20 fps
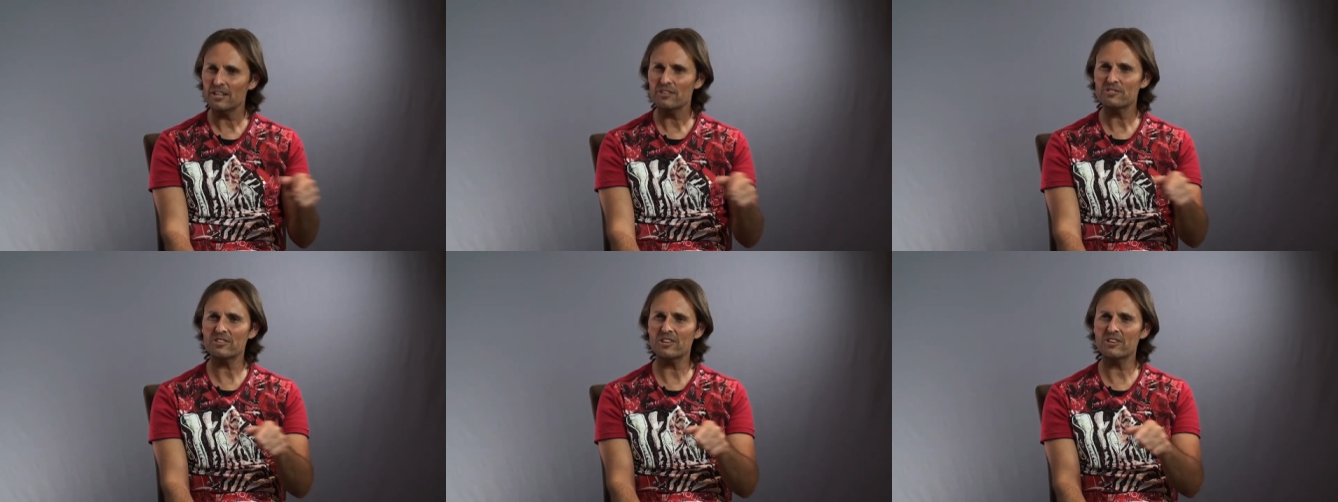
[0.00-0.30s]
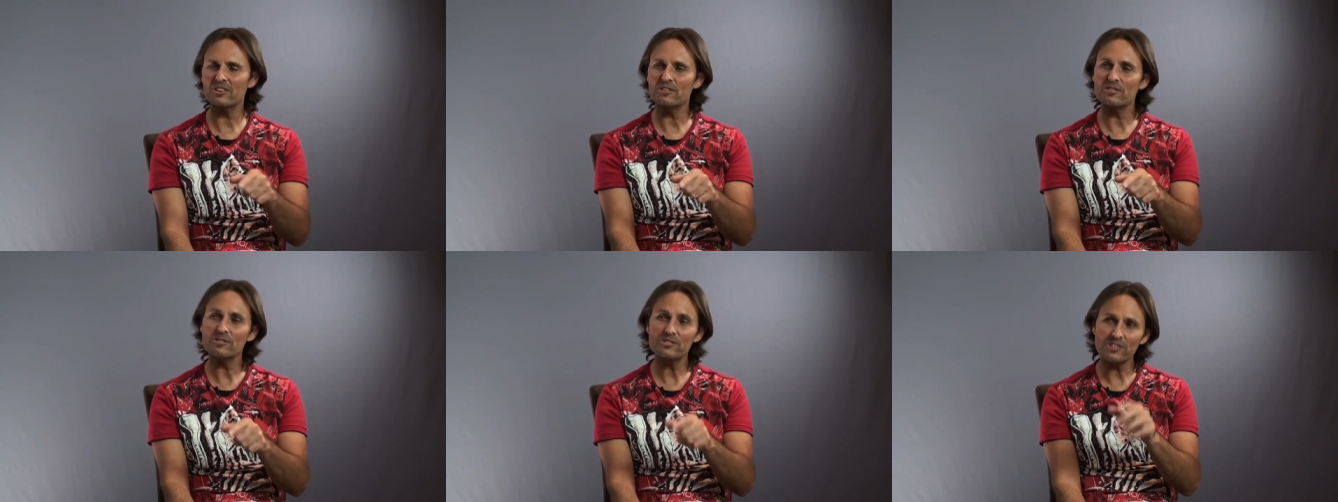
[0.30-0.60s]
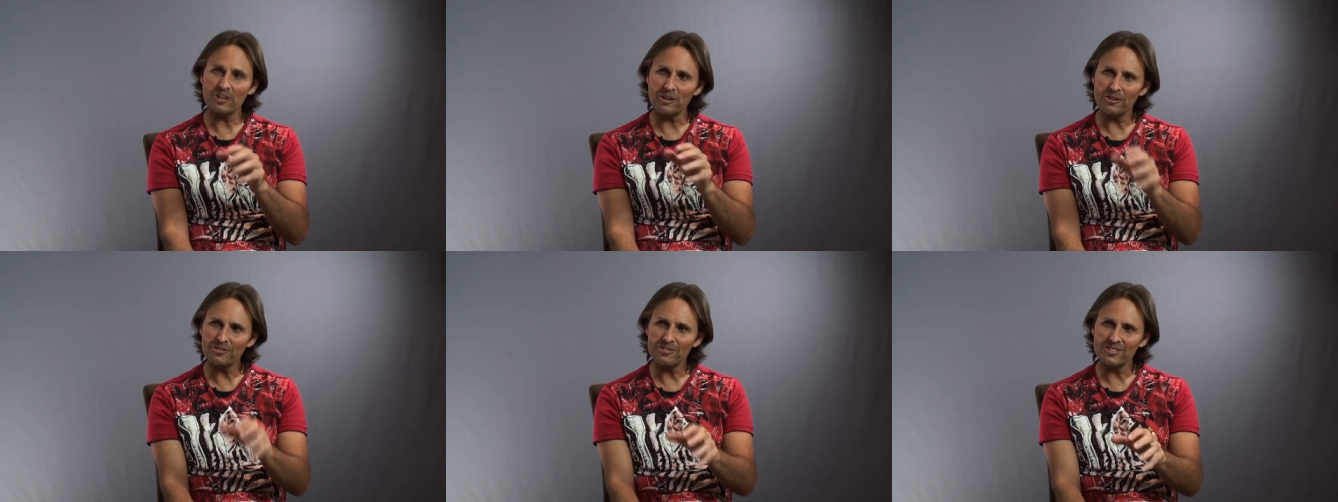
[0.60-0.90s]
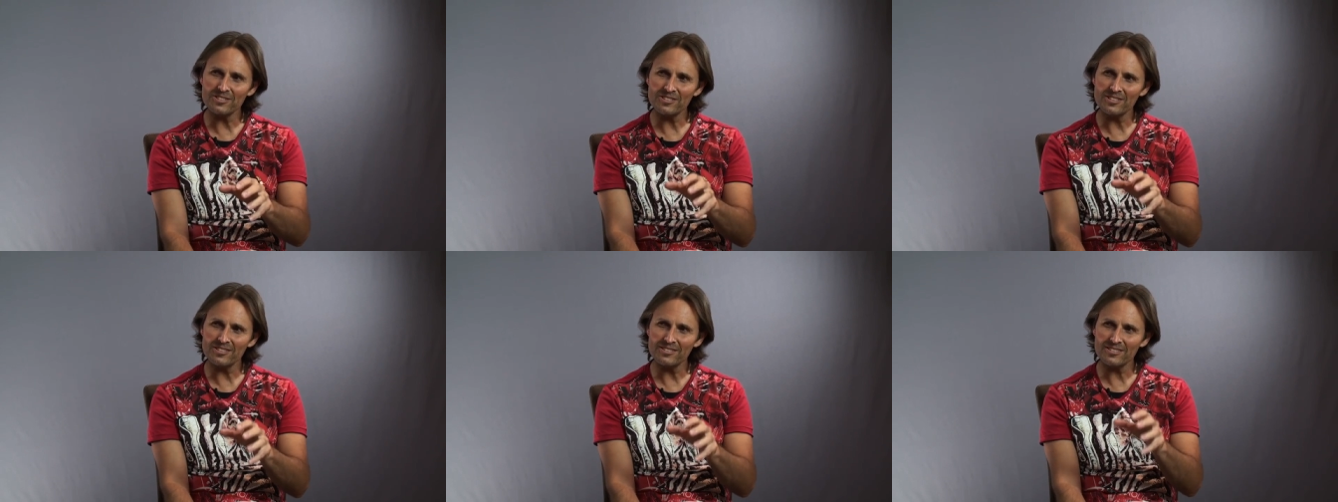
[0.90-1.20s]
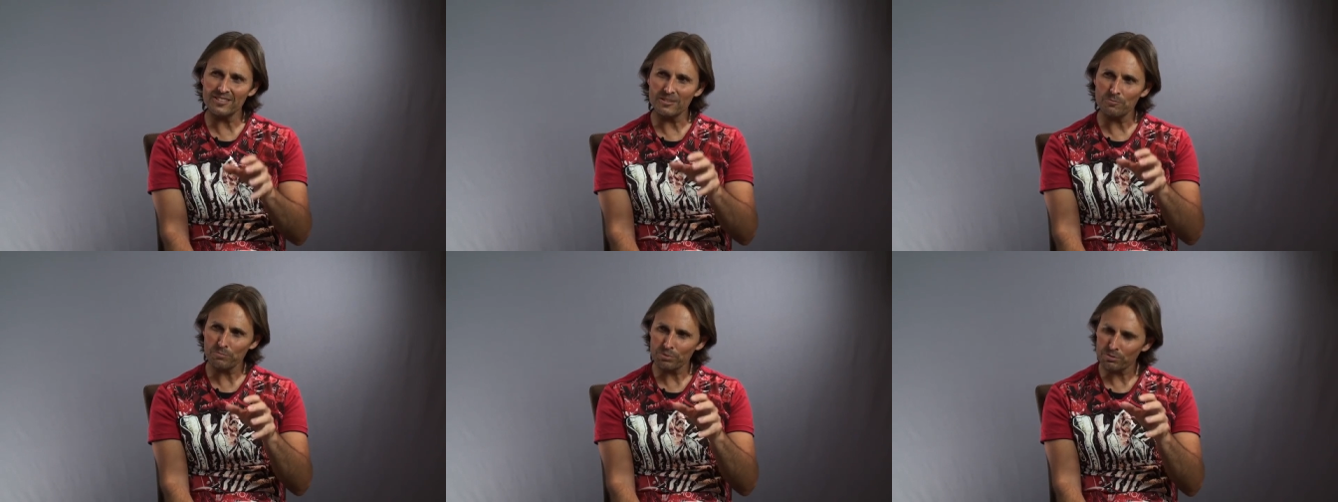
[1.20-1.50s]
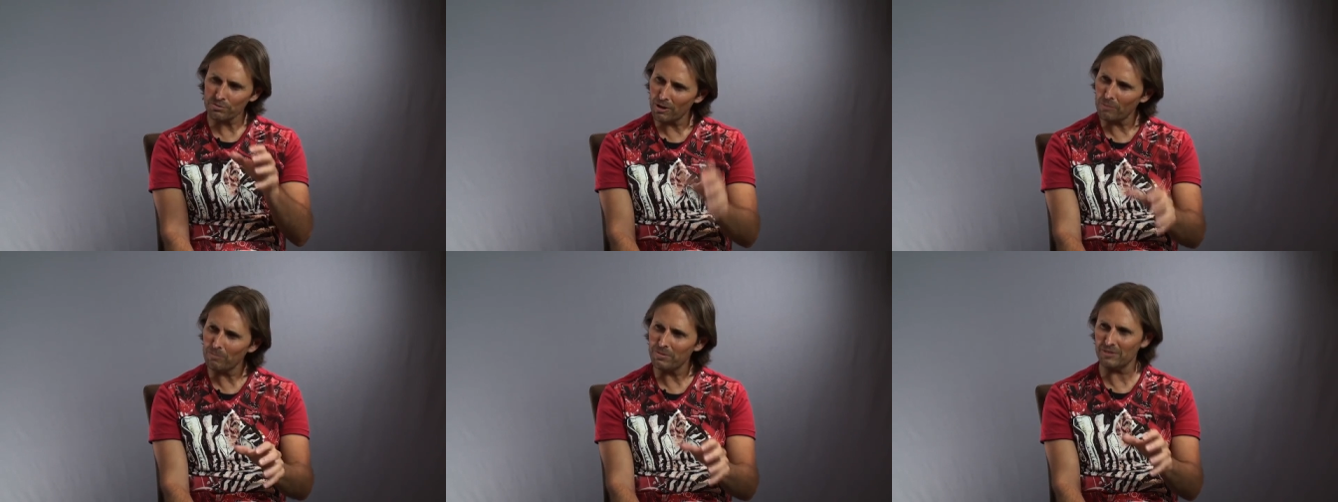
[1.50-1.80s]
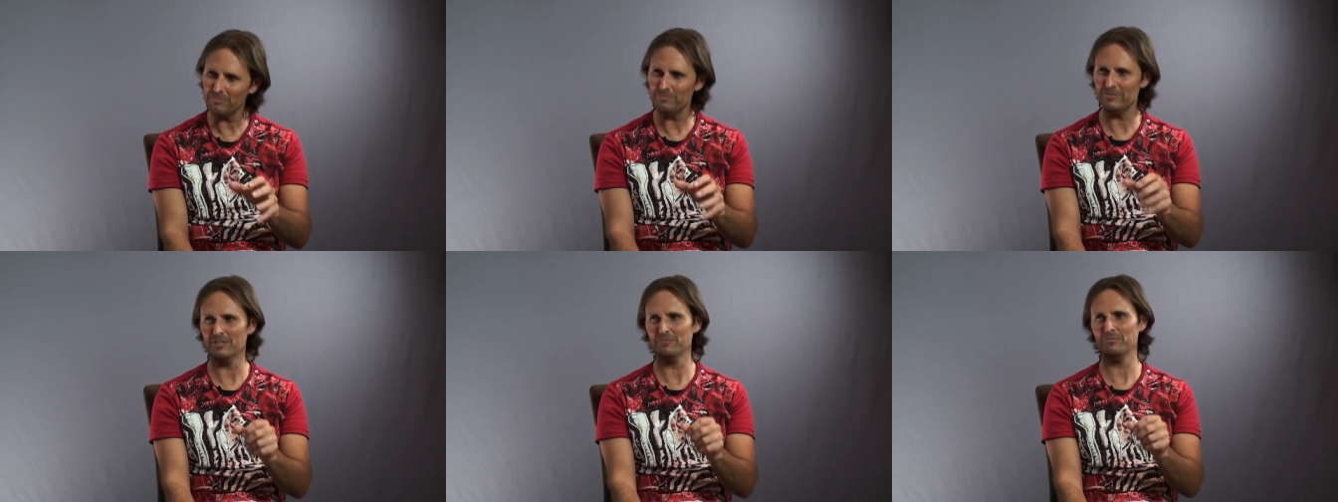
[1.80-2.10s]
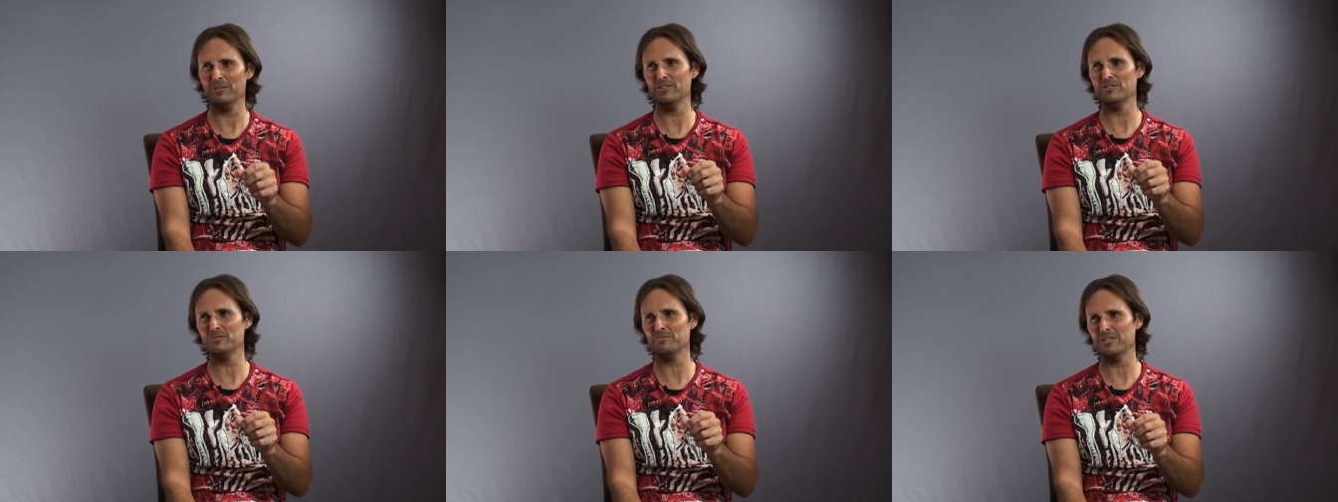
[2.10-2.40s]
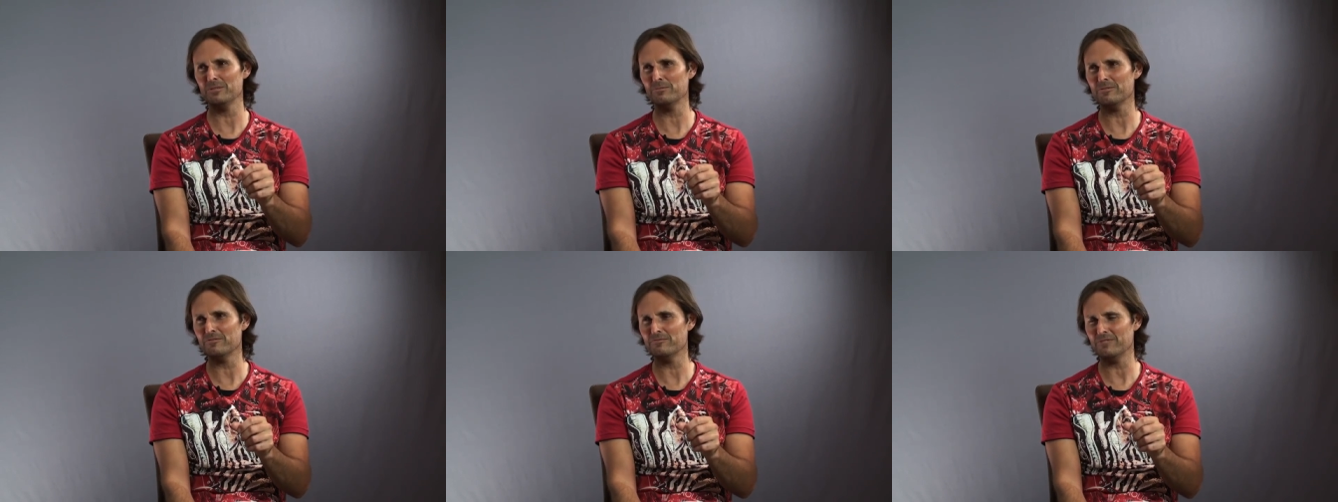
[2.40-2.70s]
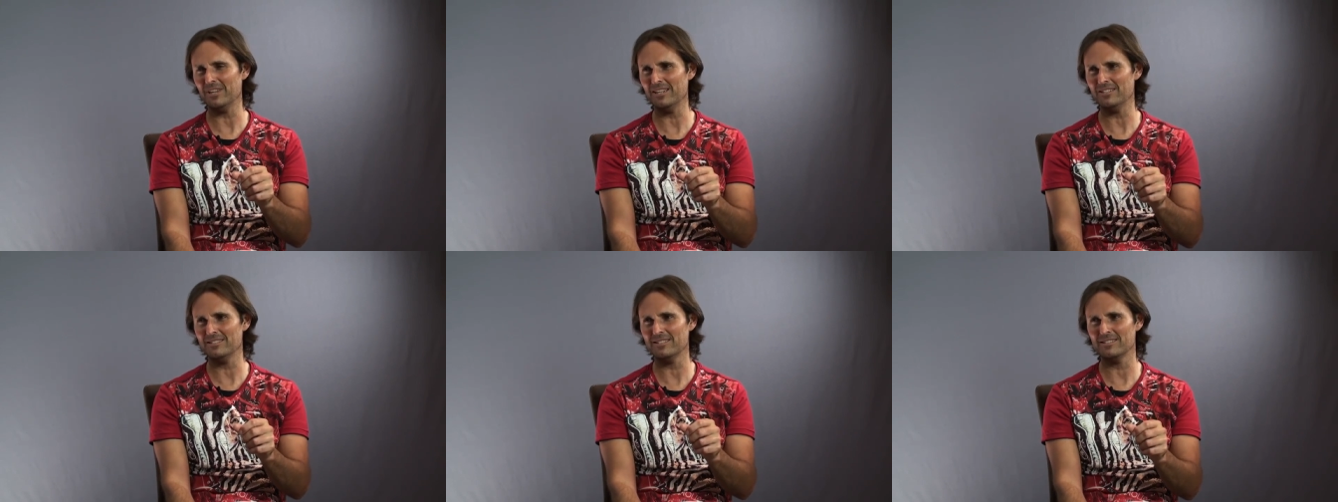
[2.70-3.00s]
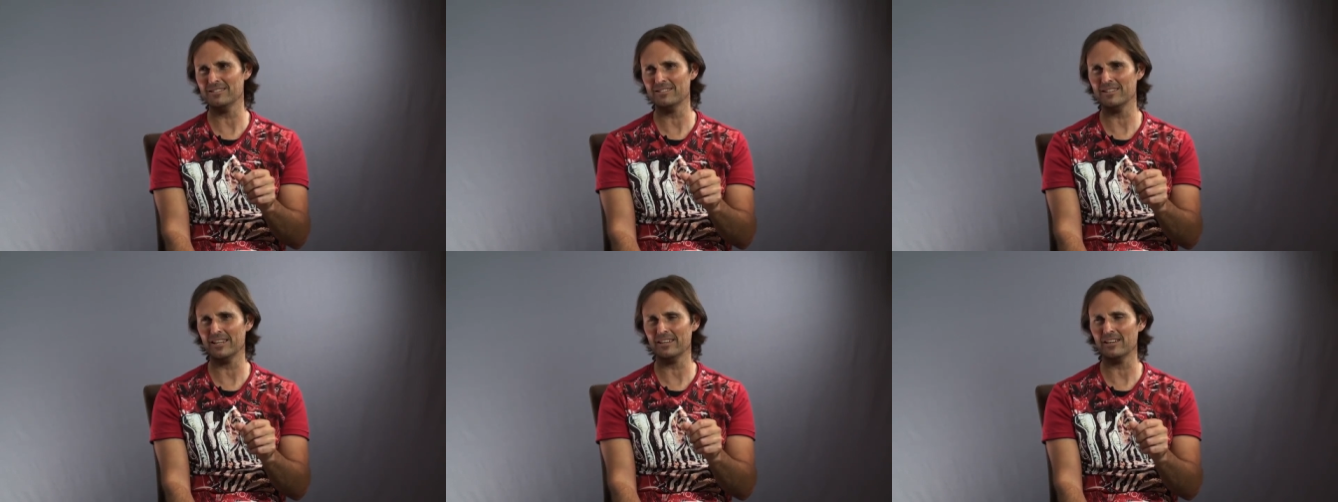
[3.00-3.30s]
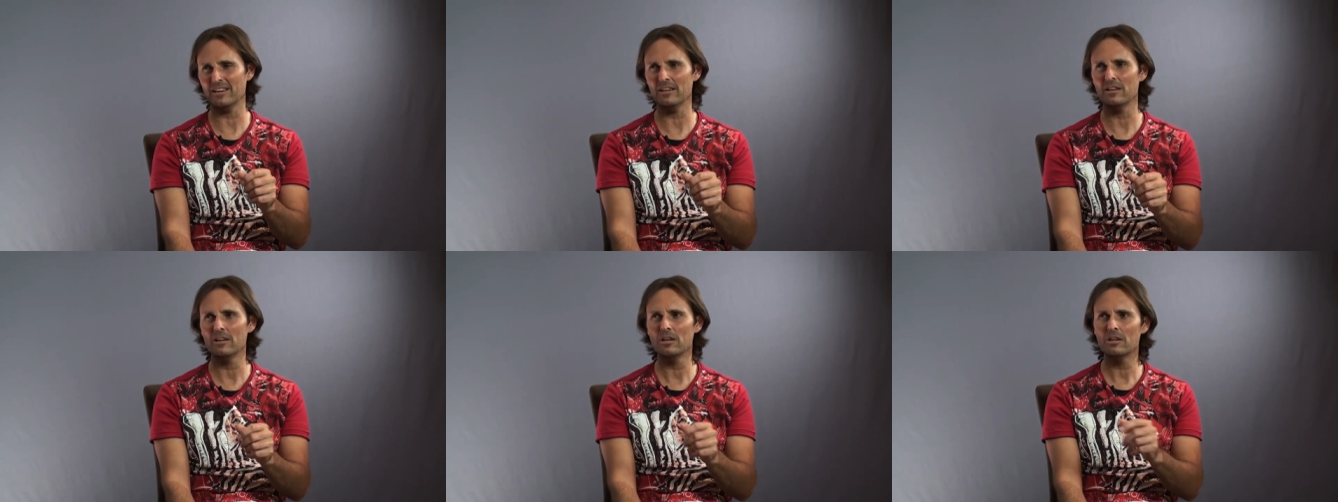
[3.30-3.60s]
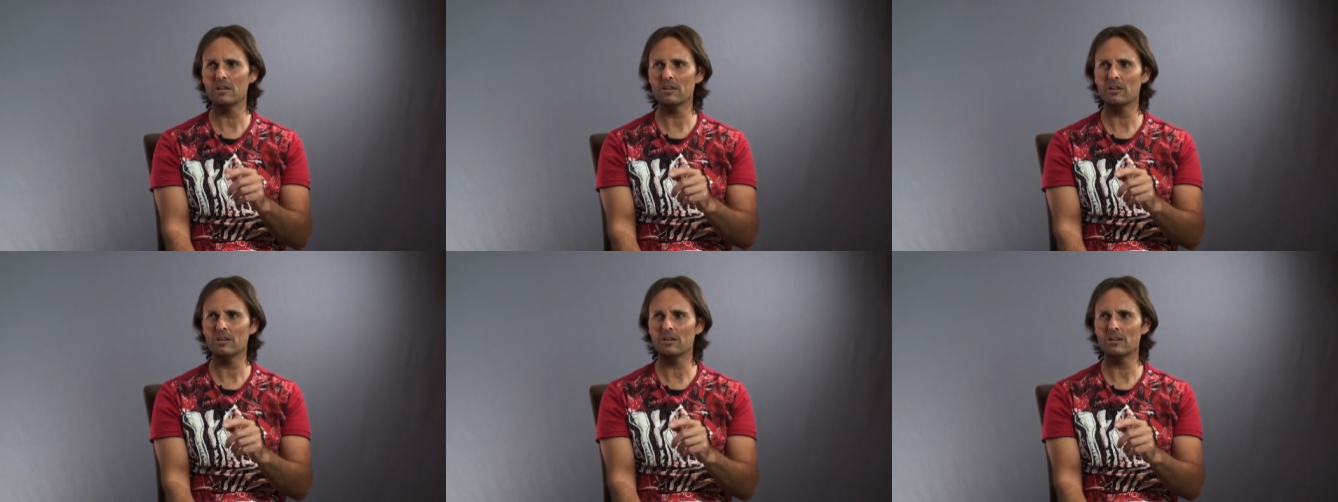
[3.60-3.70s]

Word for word: So, so this is the problem that most people face is they go,